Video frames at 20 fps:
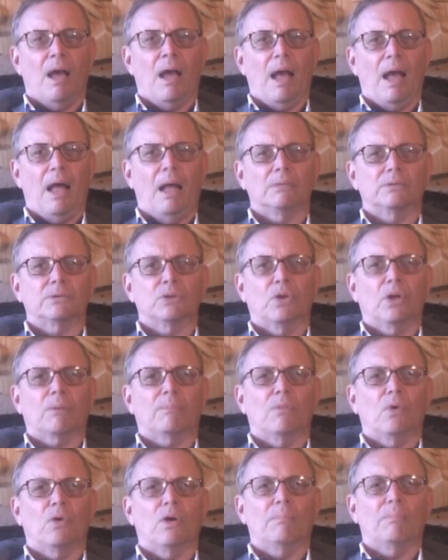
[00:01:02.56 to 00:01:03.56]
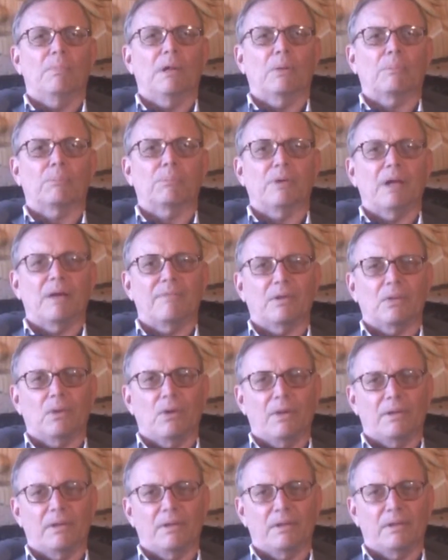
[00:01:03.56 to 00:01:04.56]
I'll talk more about private
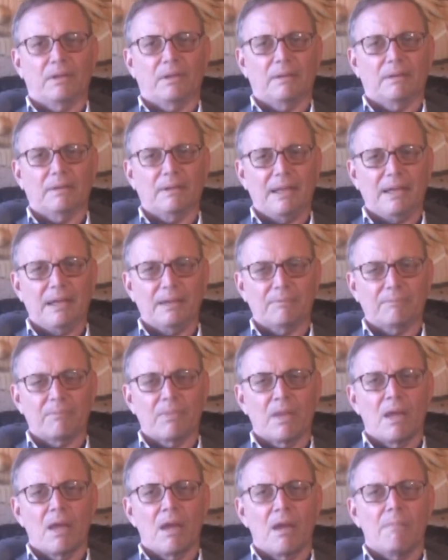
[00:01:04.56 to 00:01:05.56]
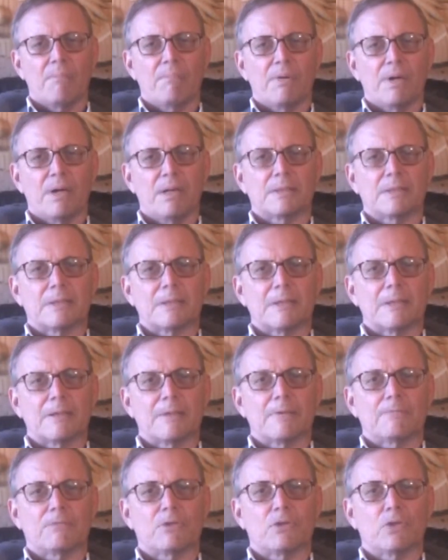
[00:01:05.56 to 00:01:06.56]
losses in a second, but
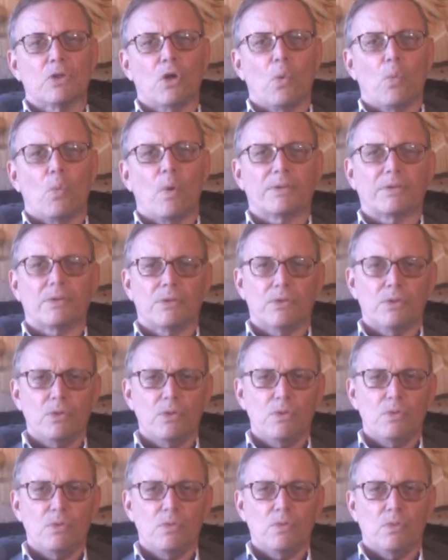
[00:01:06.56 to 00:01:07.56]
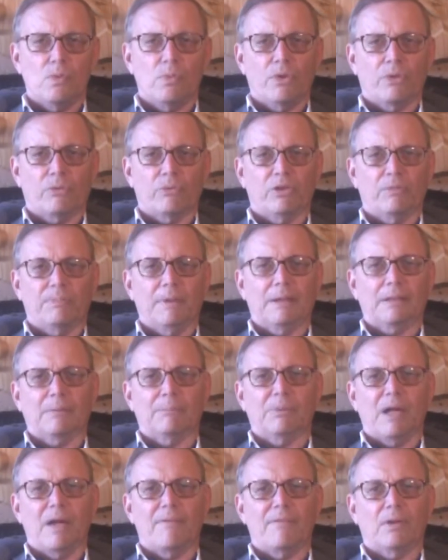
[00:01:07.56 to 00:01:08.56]
to know what to do with respect to
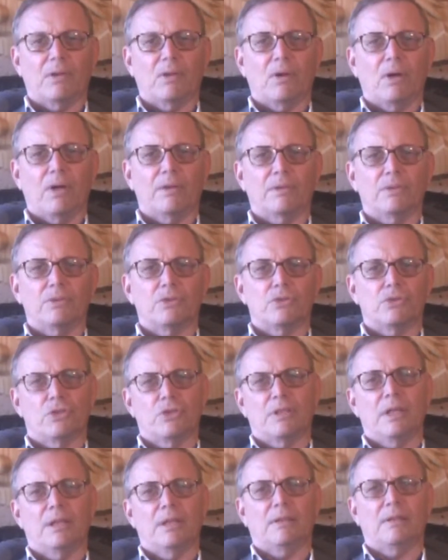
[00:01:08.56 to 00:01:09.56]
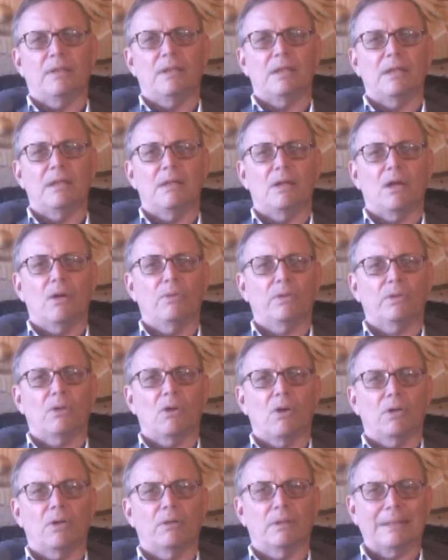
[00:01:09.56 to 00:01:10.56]
private losses, you should get the Coast
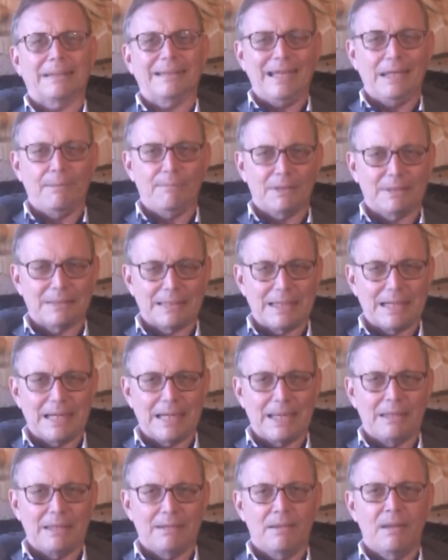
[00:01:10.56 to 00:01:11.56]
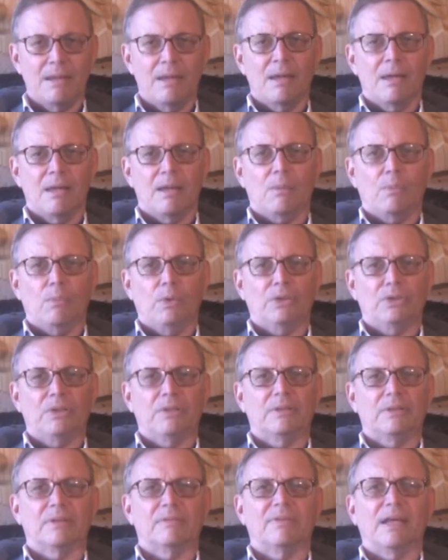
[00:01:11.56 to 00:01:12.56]
Guard's Claimant's Guide, which
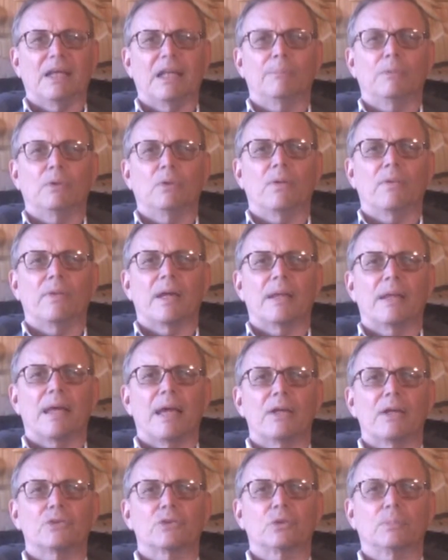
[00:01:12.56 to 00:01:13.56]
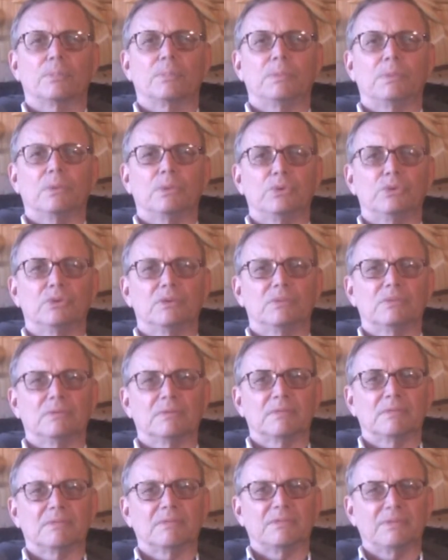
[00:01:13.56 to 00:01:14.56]
is available on their National
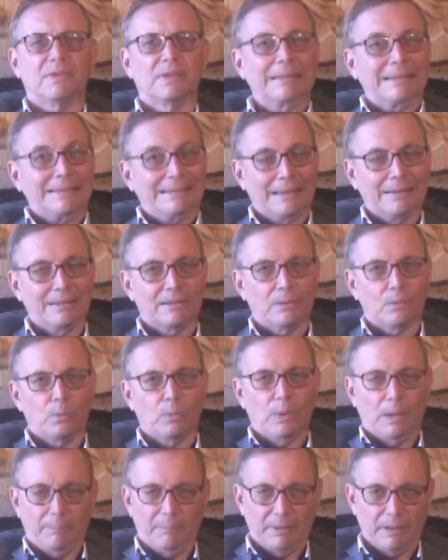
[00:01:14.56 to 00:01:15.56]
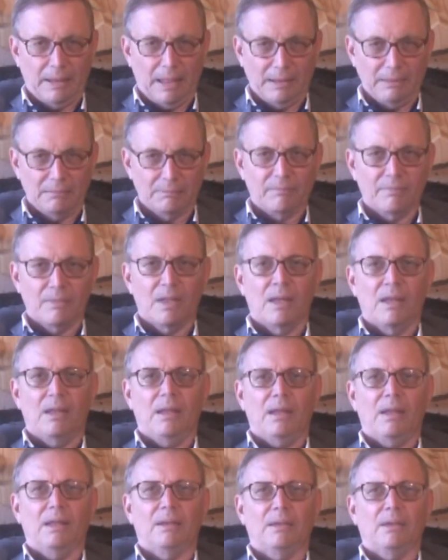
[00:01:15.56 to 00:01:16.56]
Pollution Fund Center website.
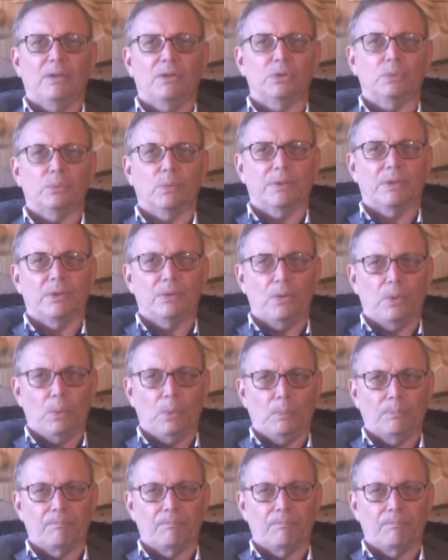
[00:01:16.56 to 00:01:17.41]
It tells you what to do.